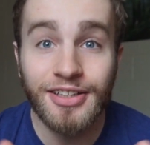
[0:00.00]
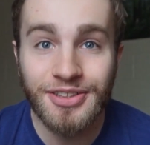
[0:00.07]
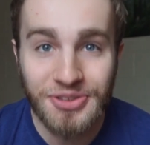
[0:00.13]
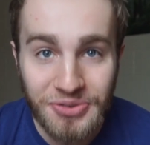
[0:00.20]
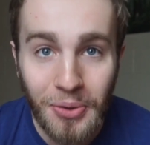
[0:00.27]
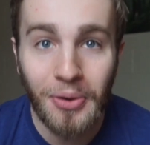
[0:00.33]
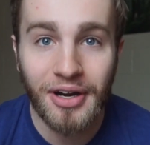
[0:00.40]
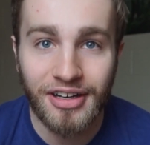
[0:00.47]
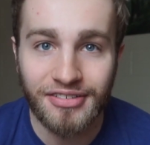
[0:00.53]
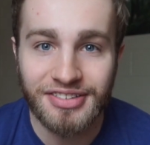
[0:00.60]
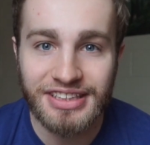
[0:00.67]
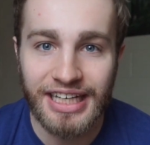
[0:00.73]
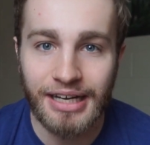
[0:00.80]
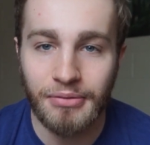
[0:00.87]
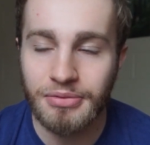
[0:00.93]
the story of
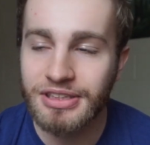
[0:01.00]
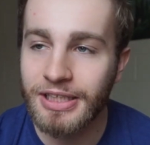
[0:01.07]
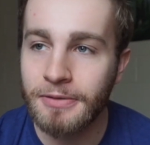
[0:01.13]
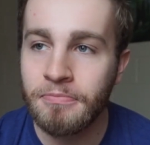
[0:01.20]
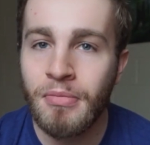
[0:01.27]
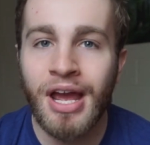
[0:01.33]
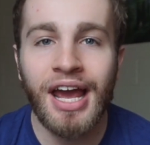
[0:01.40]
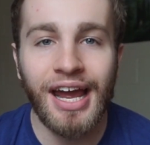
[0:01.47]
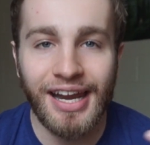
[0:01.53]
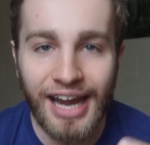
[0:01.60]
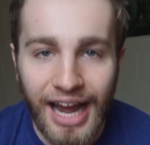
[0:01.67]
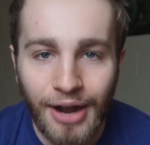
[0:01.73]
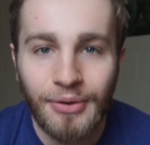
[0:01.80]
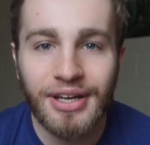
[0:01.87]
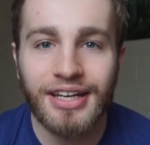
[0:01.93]
Samson and
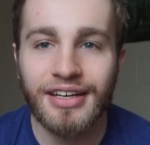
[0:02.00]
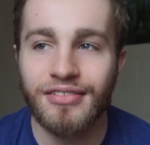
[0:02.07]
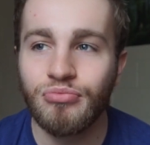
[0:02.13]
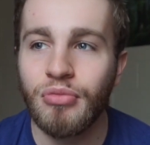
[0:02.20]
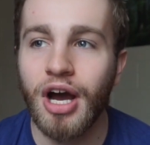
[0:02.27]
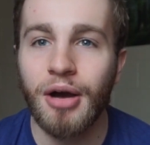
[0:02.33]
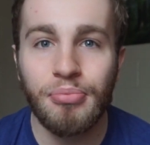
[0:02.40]
how we can